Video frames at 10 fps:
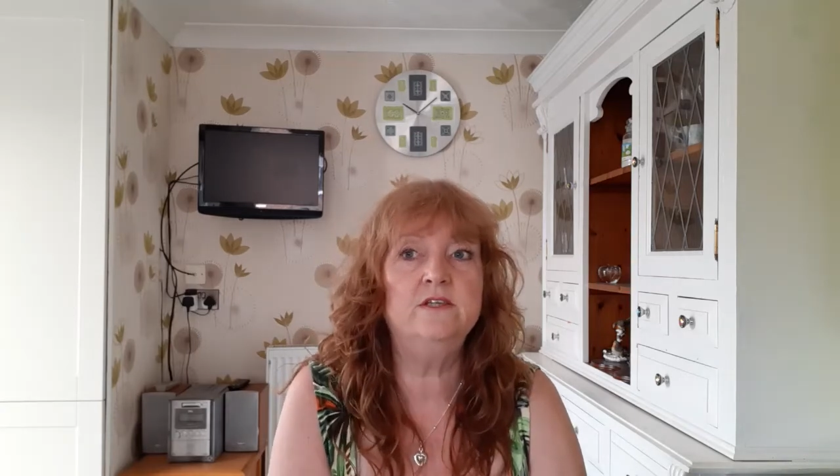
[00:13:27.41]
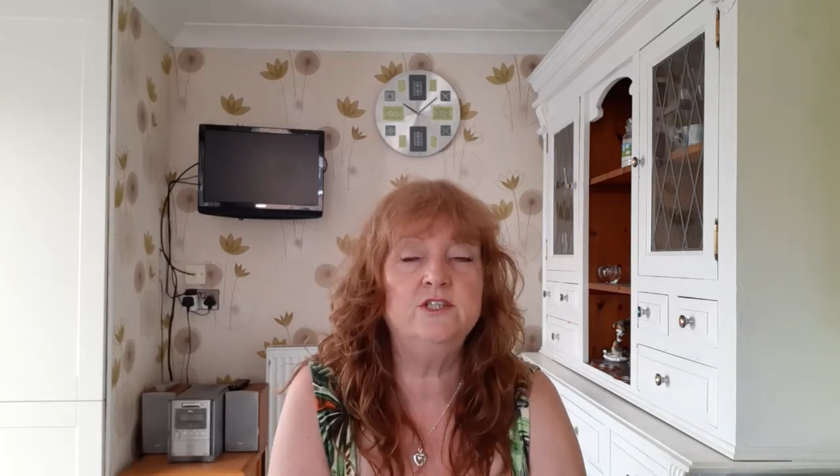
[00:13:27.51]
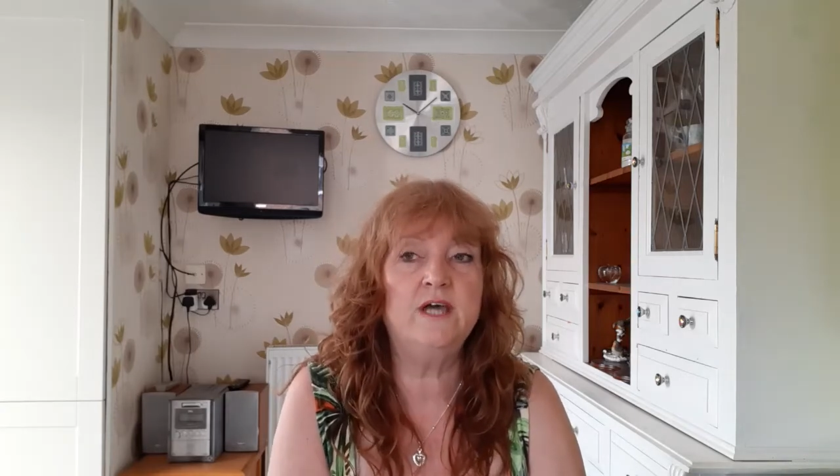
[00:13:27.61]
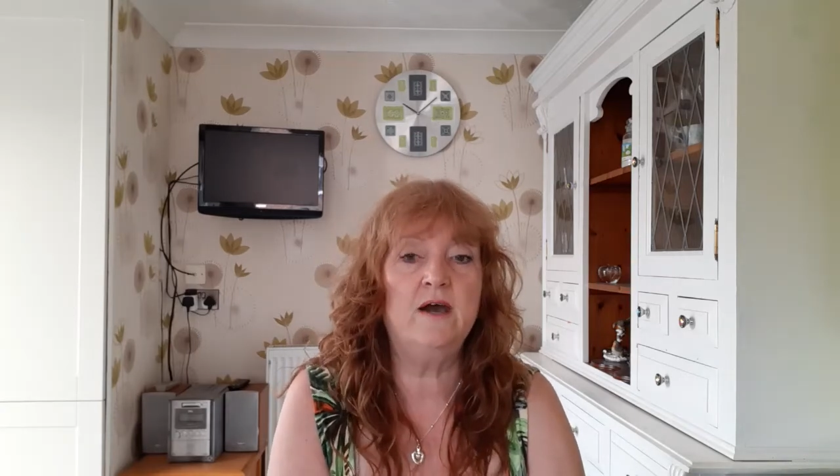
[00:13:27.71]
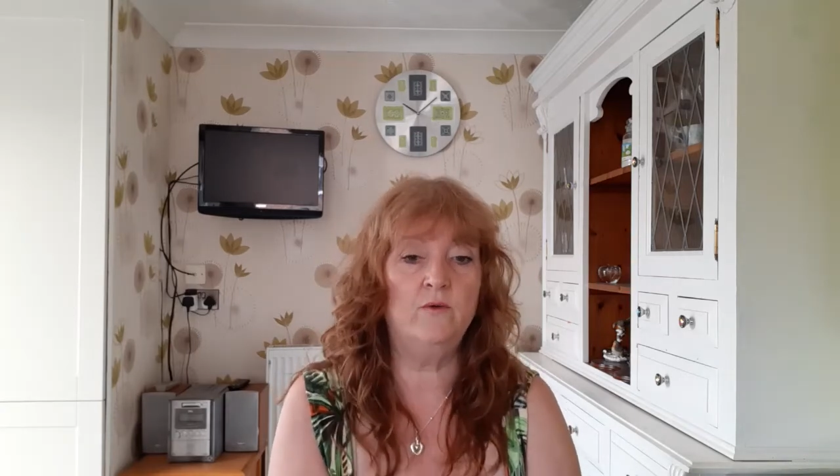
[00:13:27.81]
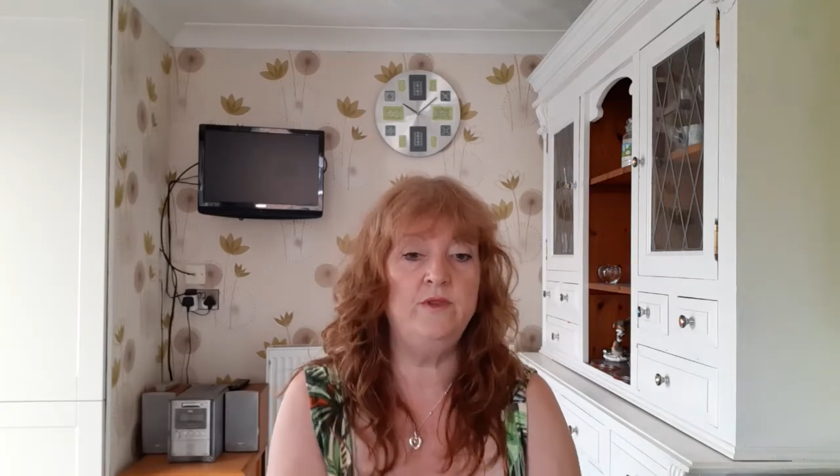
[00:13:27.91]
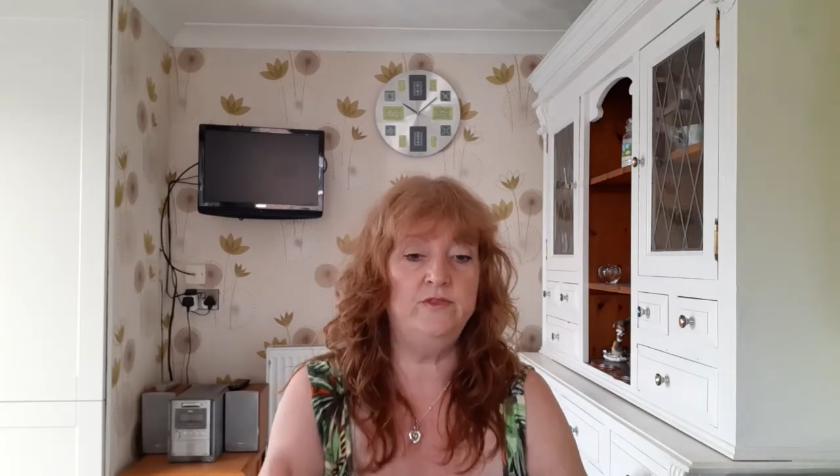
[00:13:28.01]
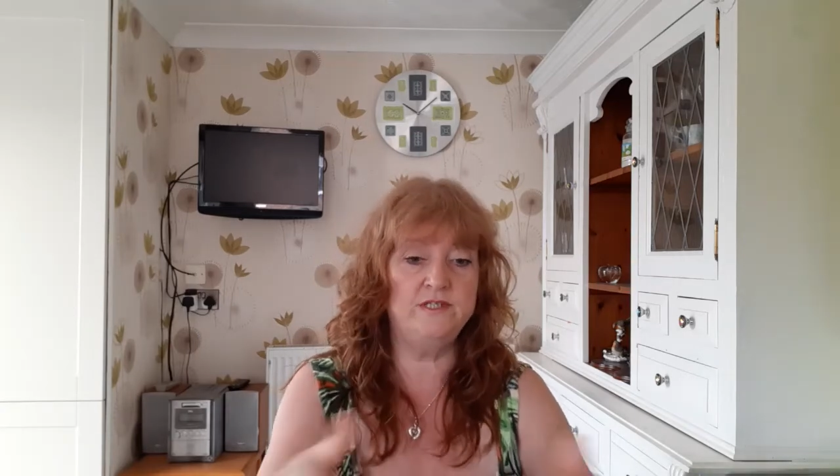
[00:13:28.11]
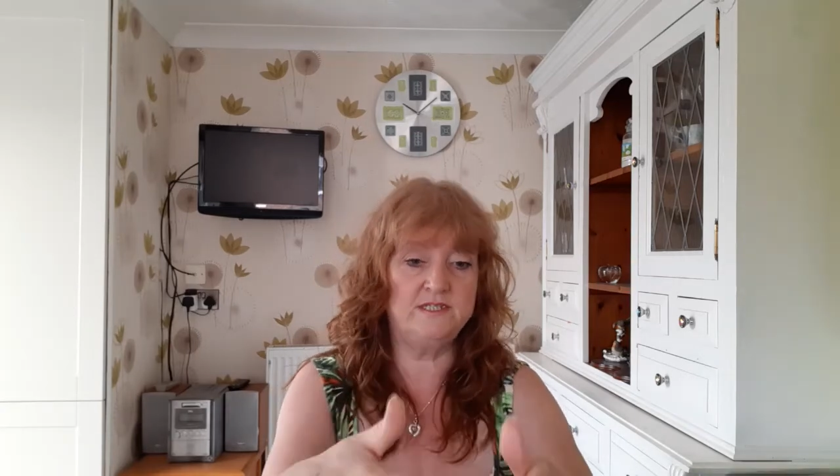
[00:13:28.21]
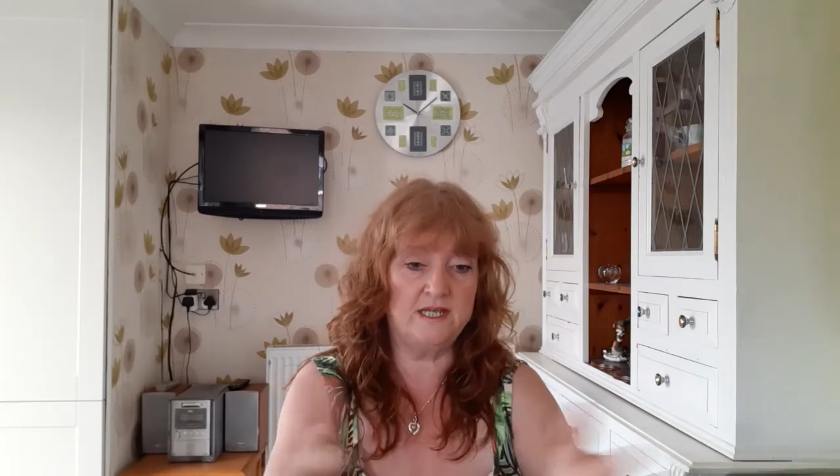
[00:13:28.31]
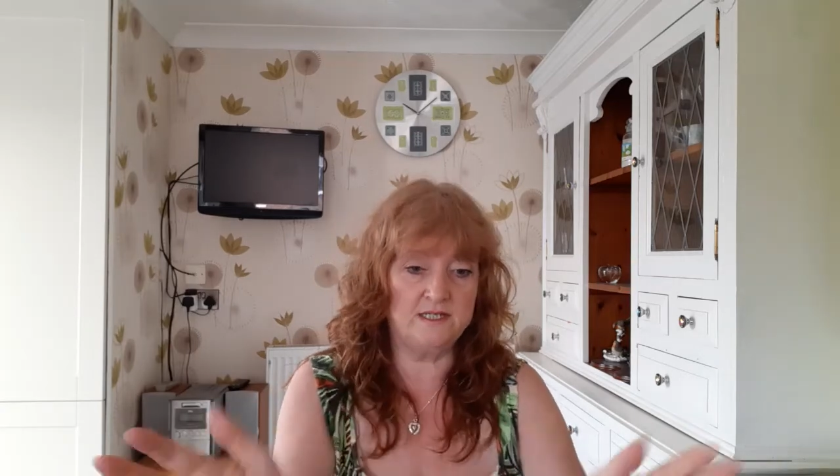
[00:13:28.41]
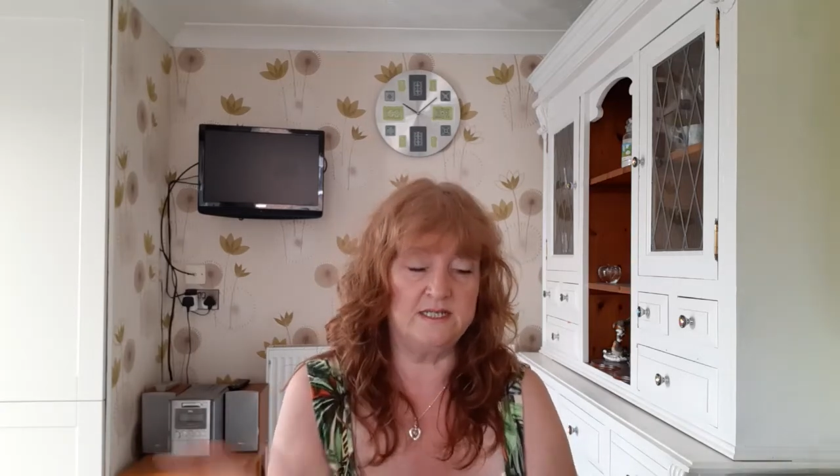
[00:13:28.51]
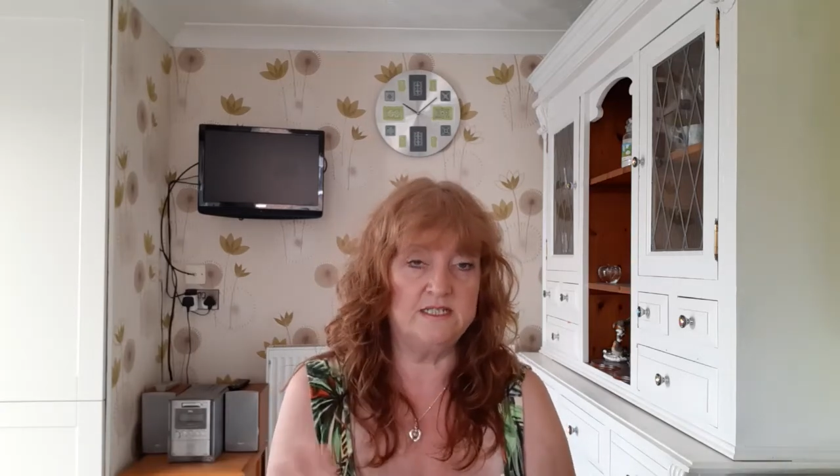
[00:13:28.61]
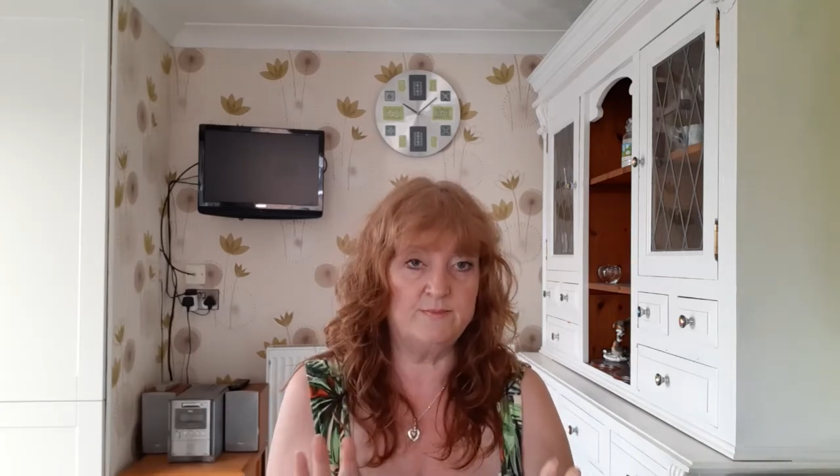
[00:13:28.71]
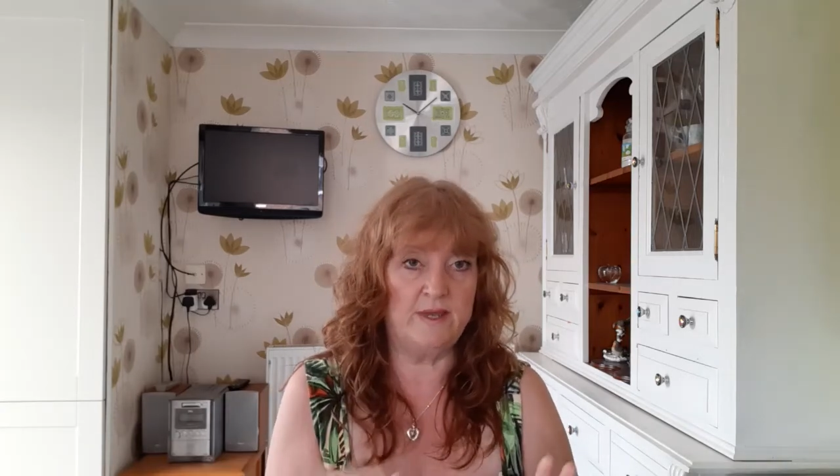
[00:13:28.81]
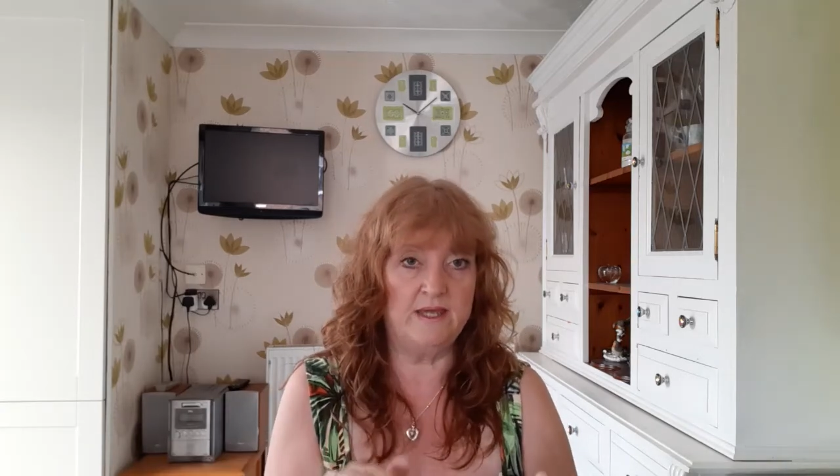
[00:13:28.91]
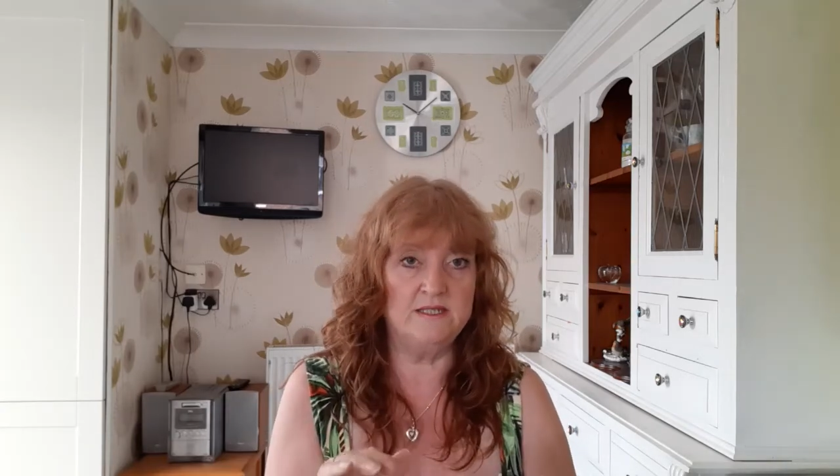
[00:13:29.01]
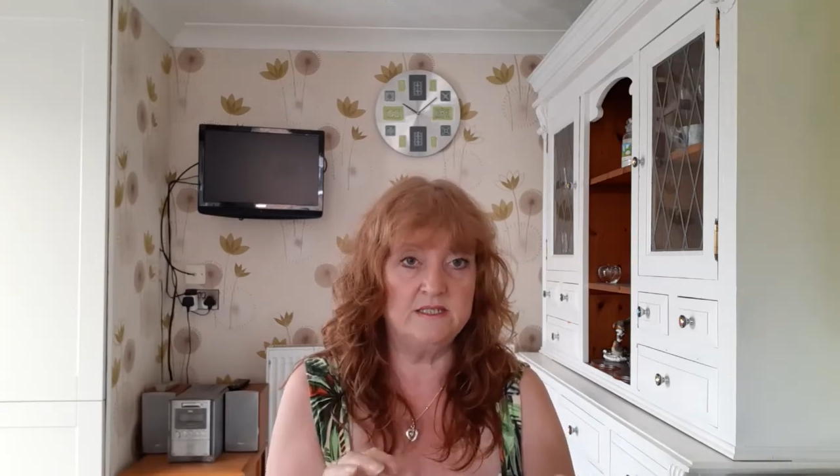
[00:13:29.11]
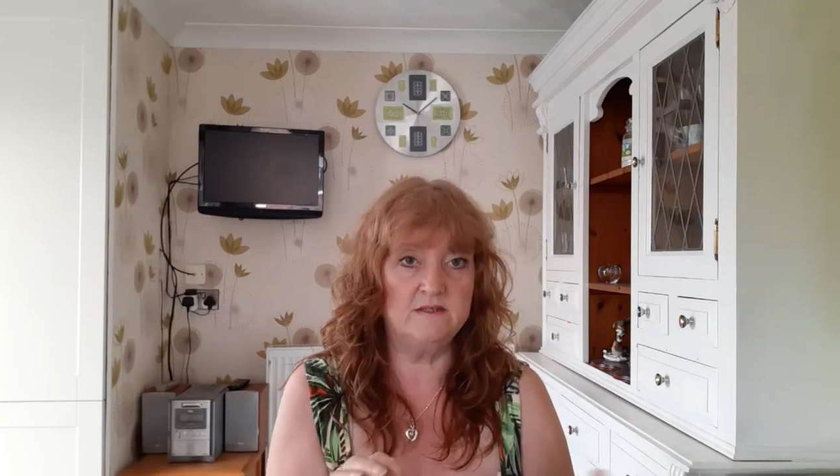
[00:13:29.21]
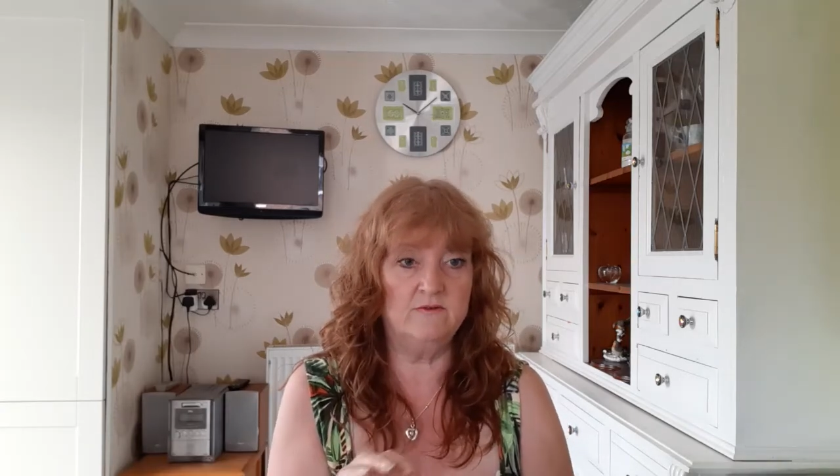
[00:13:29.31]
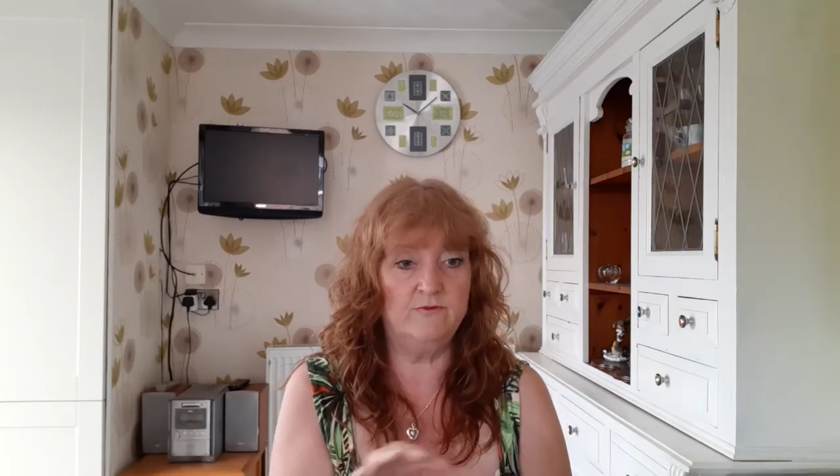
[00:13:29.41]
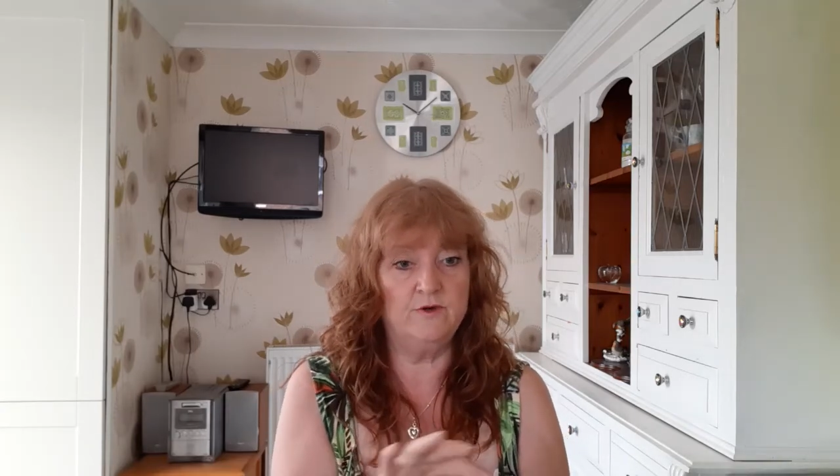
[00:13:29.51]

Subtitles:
the shower in the standing space